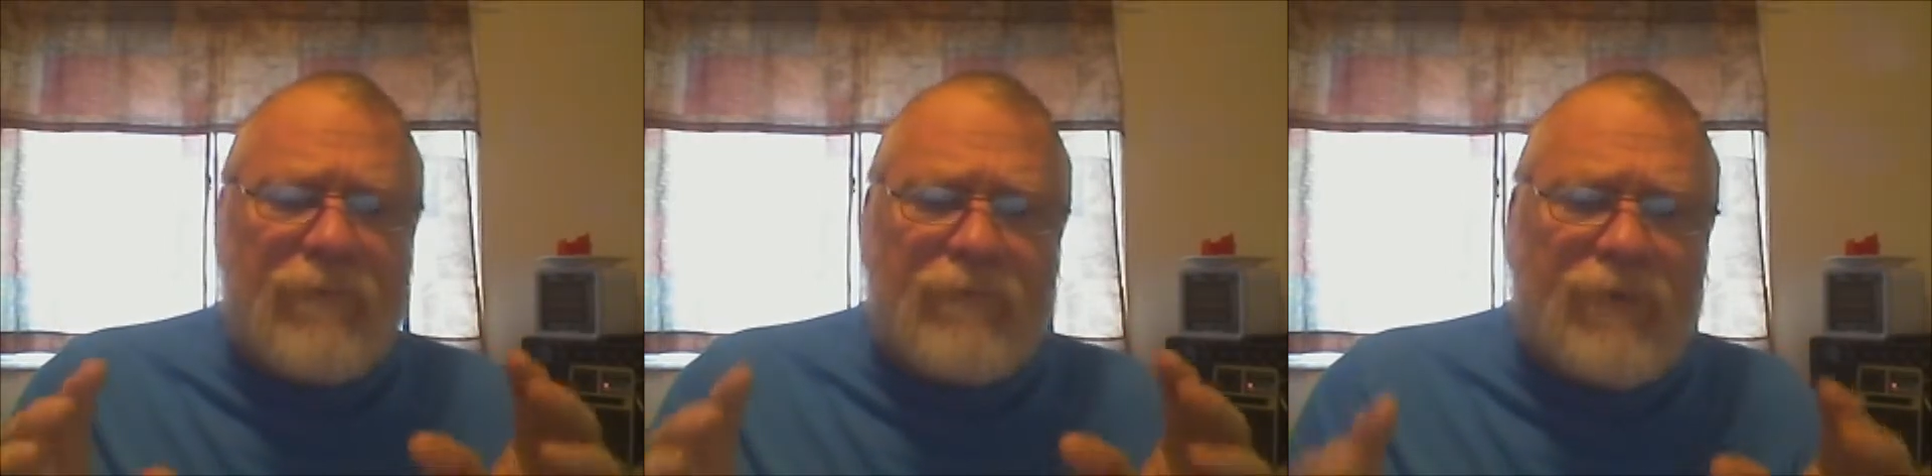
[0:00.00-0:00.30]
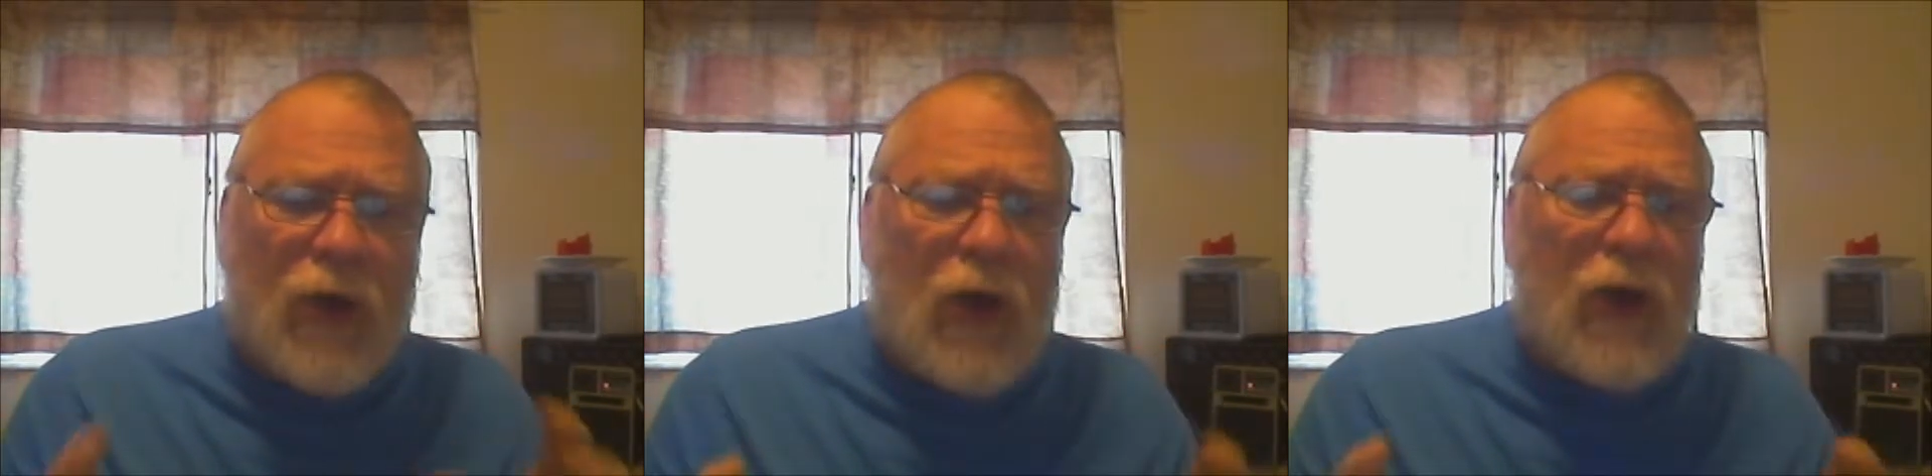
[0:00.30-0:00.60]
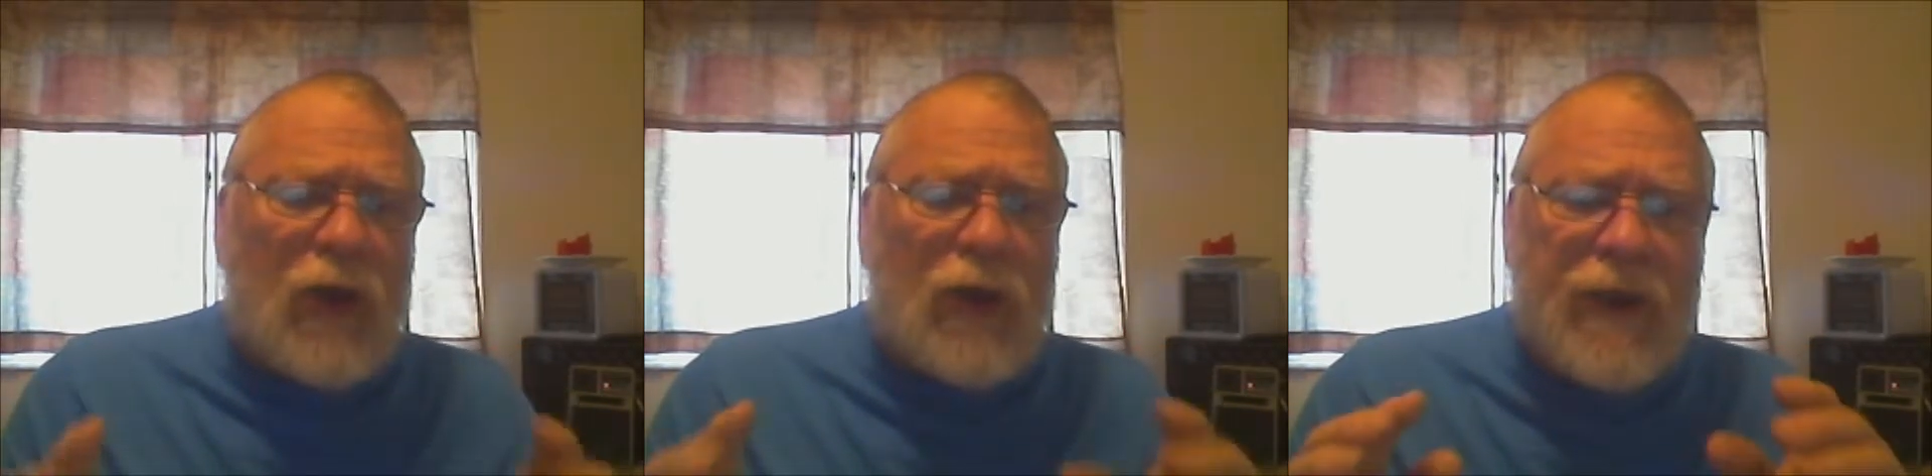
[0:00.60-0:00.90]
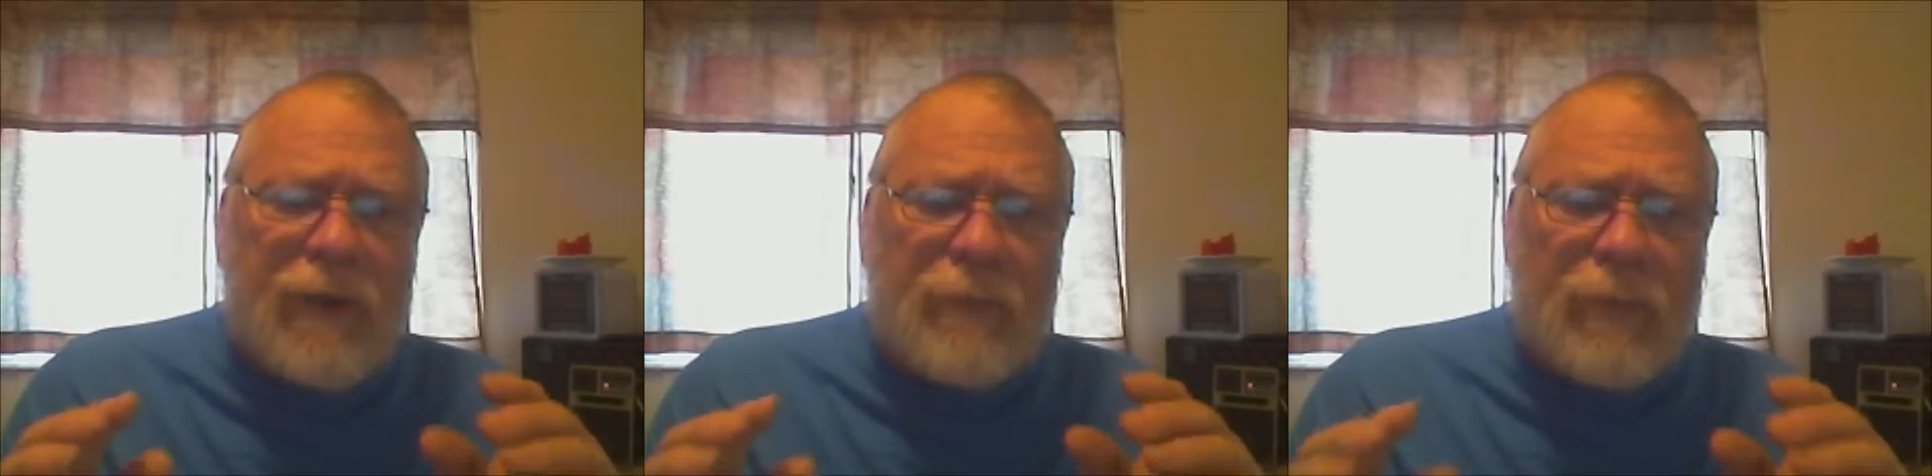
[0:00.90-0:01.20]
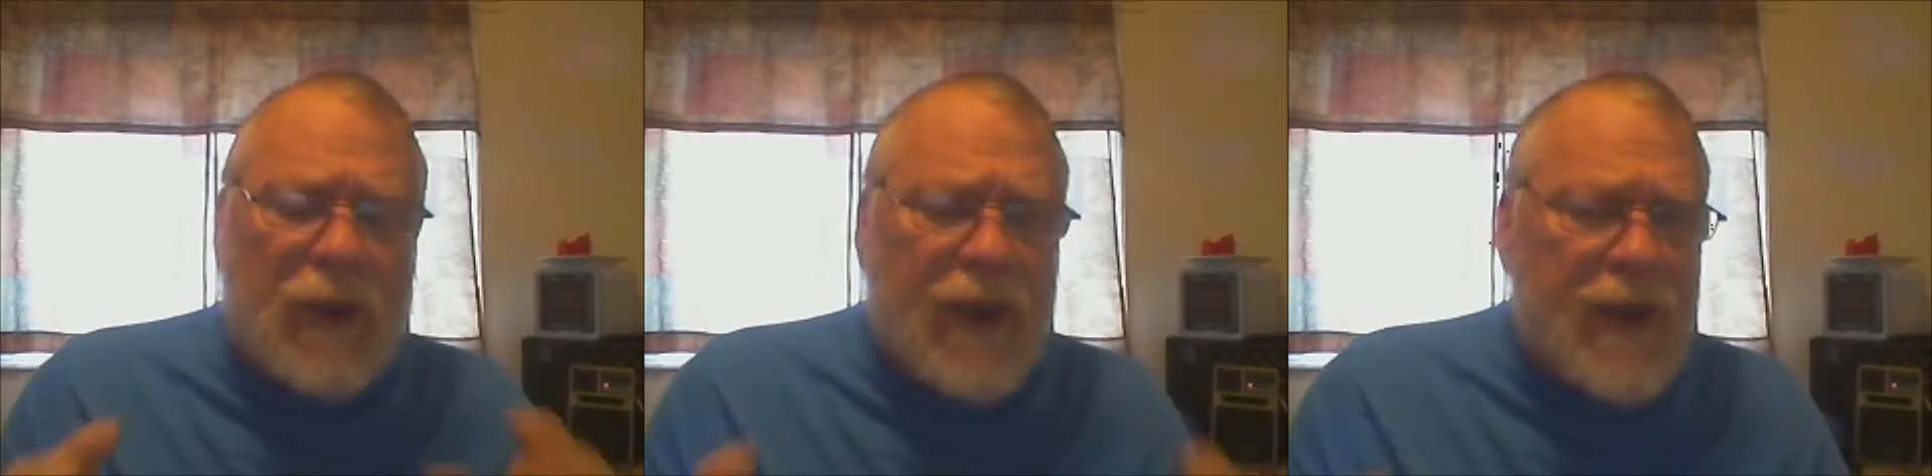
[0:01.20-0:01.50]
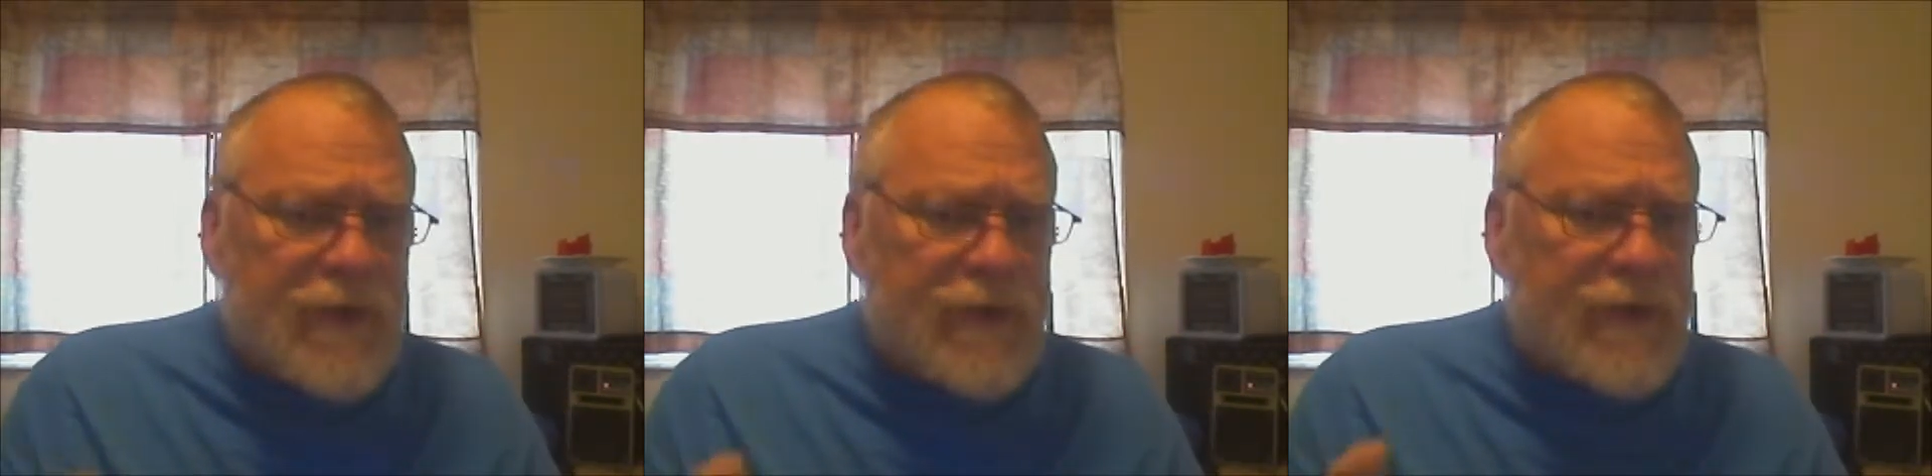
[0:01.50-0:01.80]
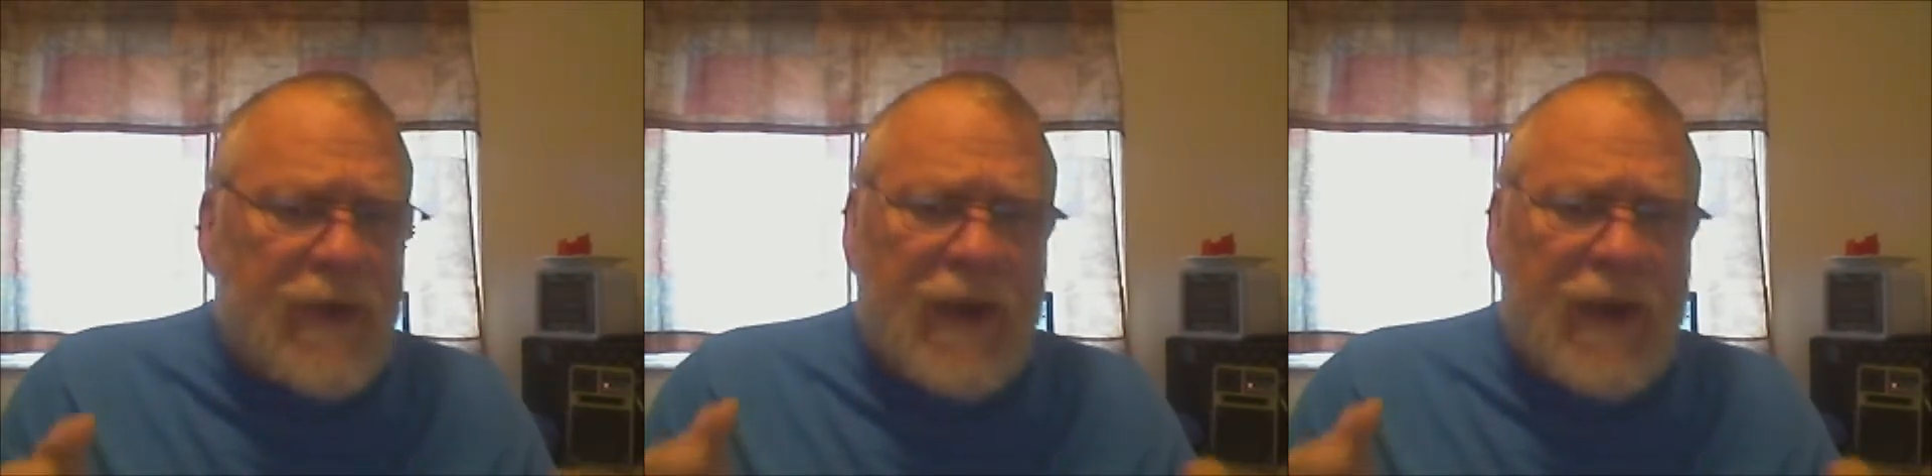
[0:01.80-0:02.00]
fall in place.